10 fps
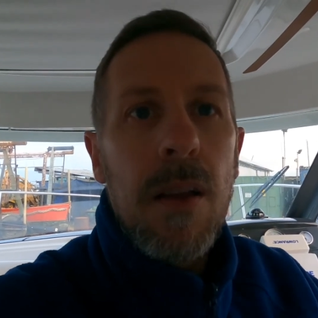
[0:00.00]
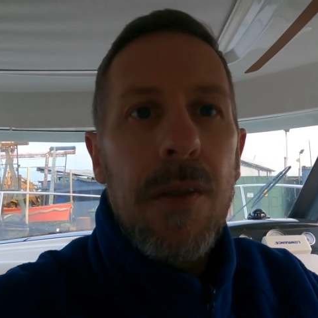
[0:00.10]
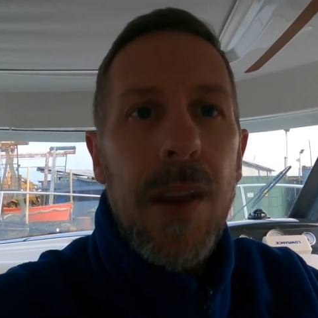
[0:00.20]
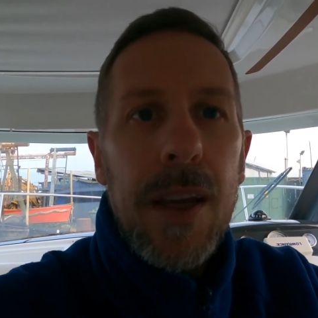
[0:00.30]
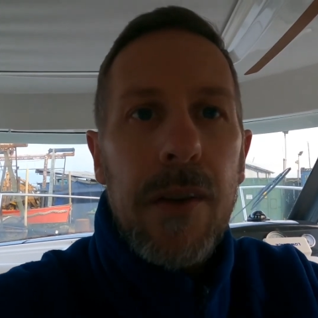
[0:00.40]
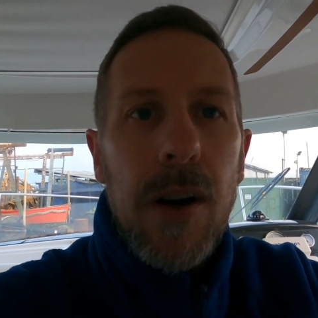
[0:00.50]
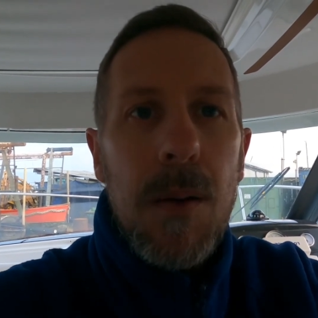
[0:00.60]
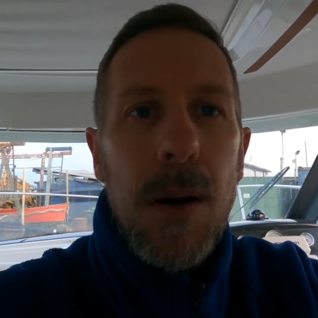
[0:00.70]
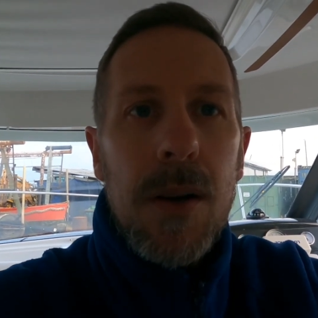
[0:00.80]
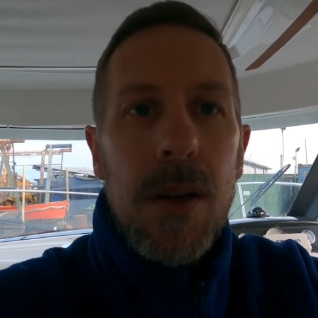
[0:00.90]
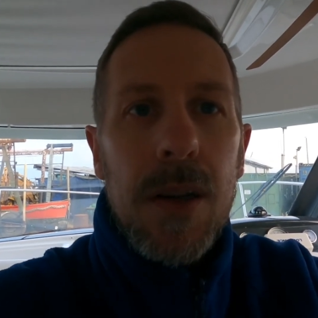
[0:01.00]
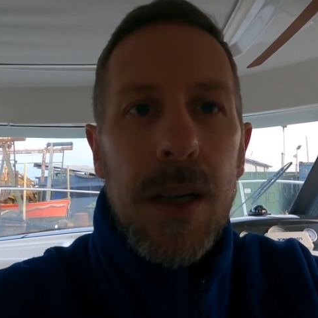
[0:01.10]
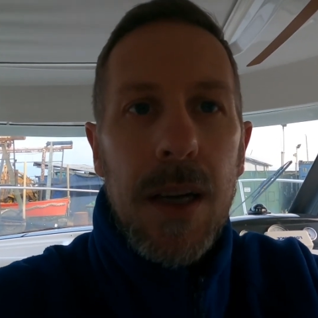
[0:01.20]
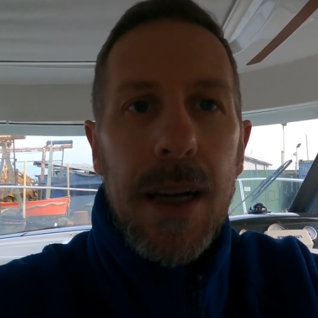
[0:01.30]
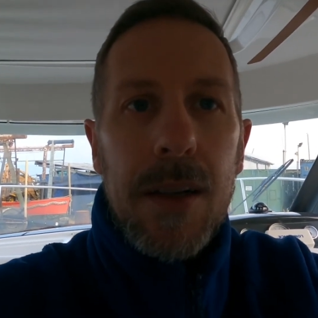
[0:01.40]
Thank you very much, and
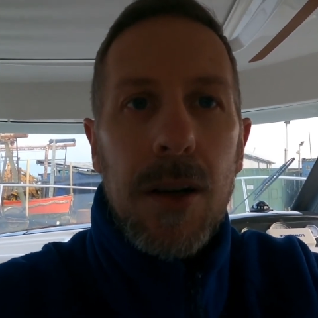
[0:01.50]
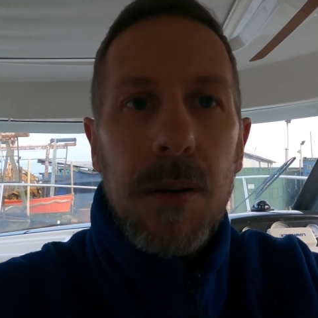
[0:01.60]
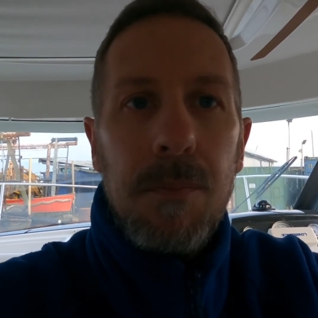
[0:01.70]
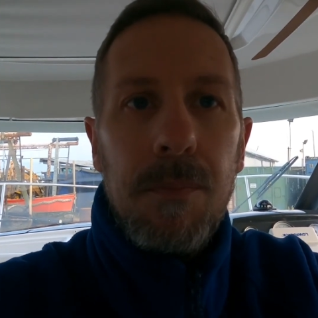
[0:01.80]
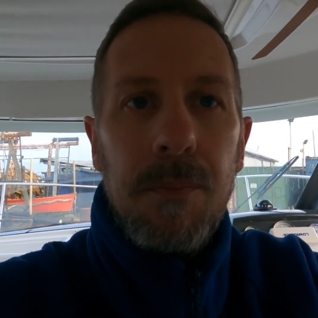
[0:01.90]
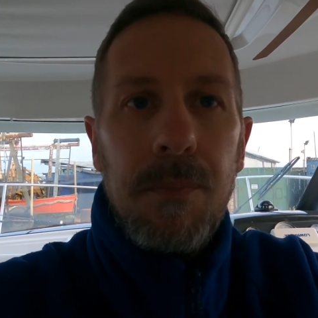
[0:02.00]
see you next time.